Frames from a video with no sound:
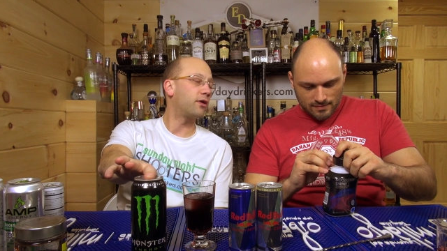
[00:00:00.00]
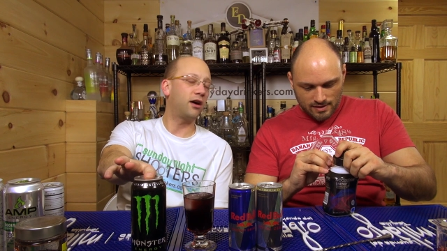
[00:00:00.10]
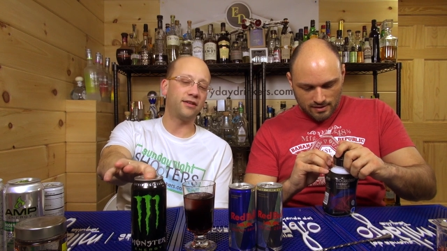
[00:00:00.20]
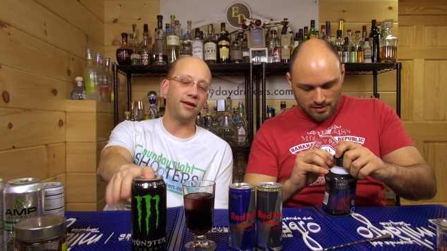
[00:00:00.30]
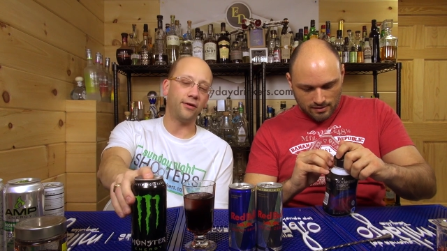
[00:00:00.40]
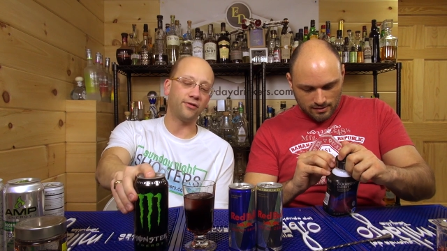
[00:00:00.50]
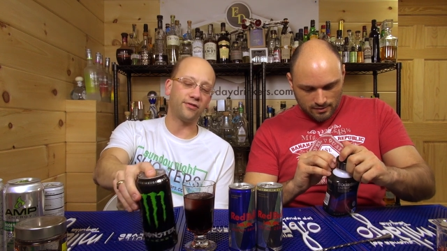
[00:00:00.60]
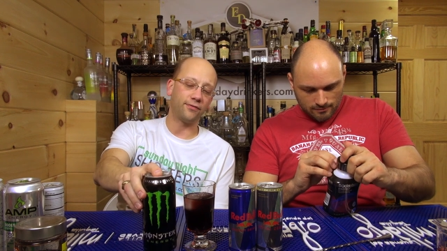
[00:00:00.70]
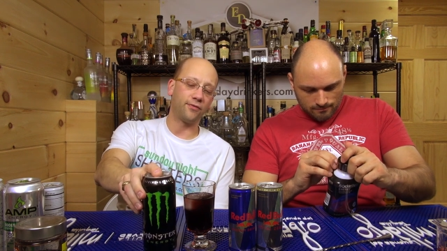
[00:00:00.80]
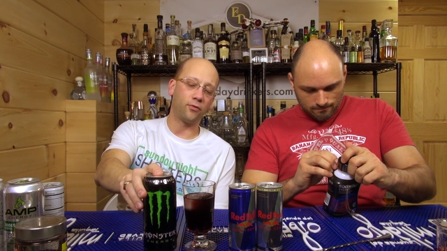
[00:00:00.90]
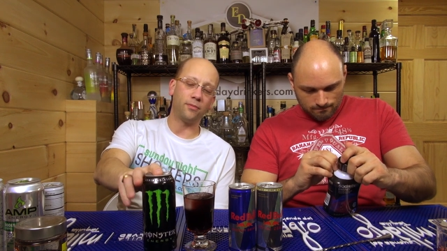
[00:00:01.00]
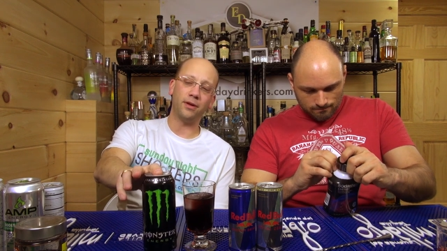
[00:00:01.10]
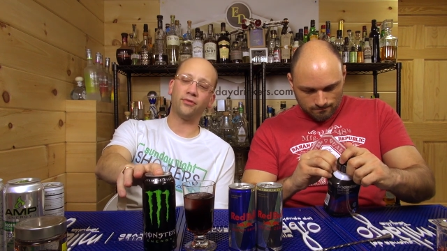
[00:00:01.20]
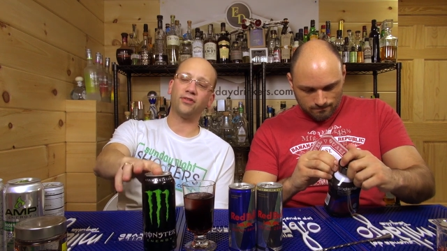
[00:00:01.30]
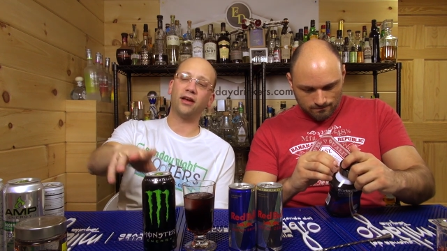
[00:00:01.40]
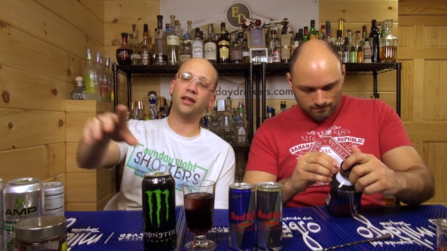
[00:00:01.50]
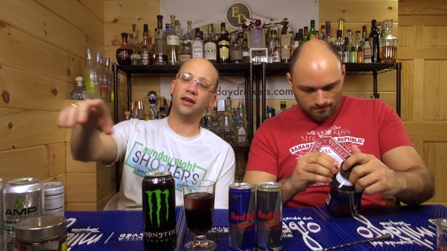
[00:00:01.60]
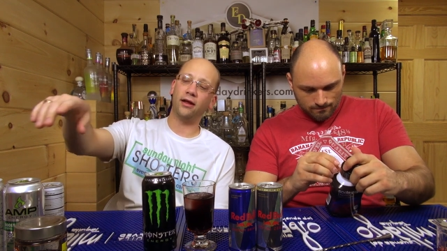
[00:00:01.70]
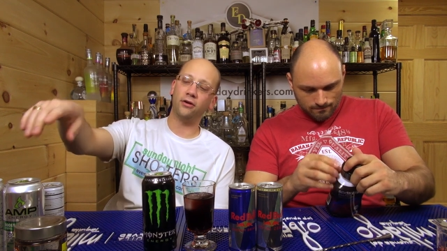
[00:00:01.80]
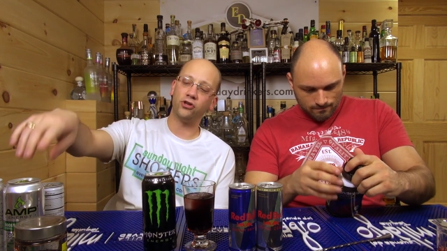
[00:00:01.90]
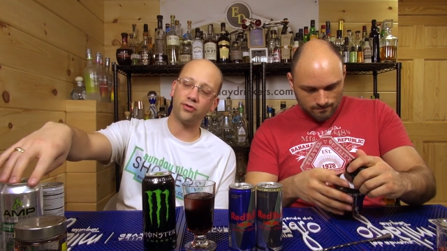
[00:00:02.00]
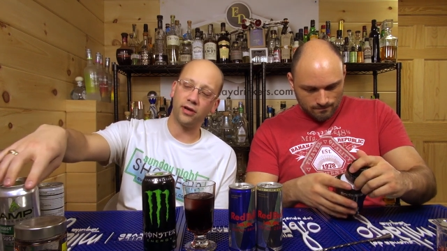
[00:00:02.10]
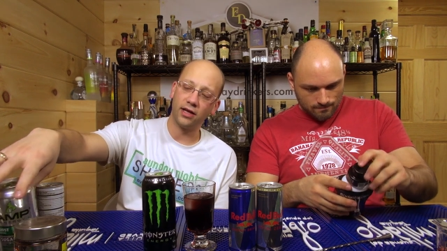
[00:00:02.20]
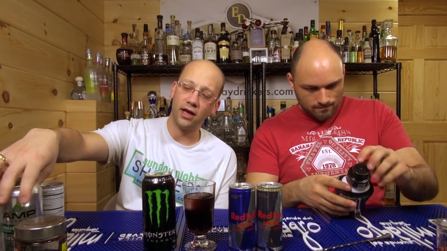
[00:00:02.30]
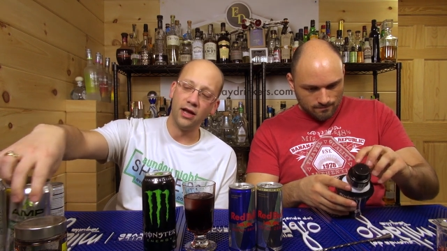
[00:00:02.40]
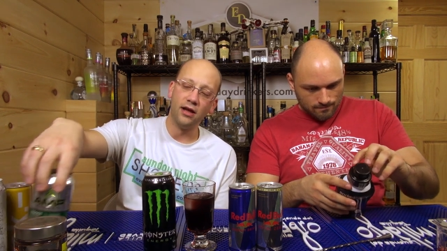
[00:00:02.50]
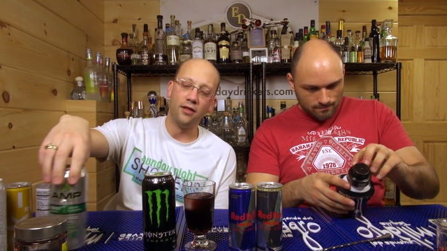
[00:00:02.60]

Speaker 1: for cocktails for when people say I need an energy drink.